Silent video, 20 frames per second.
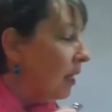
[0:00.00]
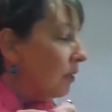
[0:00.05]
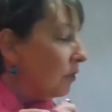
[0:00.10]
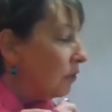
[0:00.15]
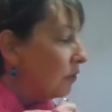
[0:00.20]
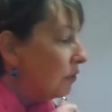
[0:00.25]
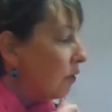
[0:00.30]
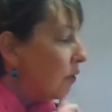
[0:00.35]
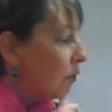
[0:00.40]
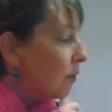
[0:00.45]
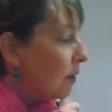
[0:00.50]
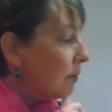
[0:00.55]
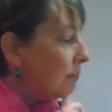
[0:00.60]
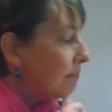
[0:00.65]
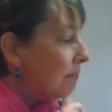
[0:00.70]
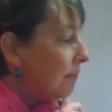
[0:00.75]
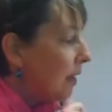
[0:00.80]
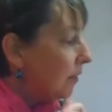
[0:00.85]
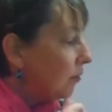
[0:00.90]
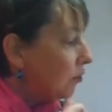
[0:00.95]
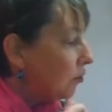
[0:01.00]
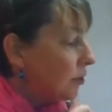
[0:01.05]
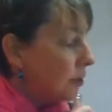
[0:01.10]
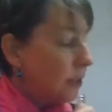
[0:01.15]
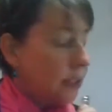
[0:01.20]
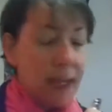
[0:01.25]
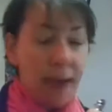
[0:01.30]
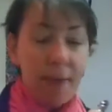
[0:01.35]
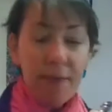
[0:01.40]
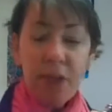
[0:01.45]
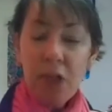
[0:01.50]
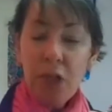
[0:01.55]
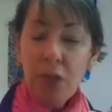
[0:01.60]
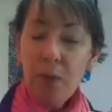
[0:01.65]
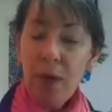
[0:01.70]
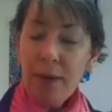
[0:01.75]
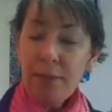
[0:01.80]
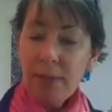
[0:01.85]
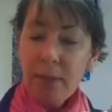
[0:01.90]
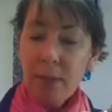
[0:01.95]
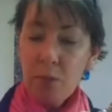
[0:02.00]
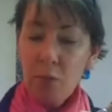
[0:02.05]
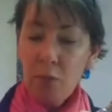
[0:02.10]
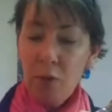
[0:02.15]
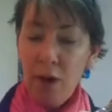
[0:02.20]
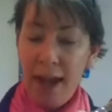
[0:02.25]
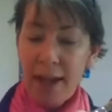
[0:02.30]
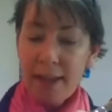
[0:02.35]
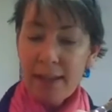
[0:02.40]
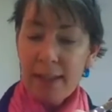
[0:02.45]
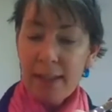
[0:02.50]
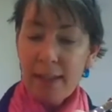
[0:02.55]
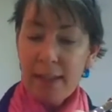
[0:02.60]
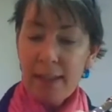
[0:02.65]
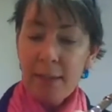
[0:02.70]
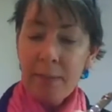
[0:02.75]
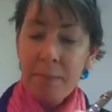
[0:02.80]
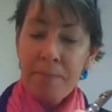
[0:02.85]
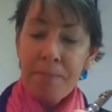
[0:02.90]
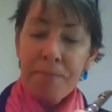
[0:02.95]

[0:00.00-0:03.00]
So in measure 7, you have some rests.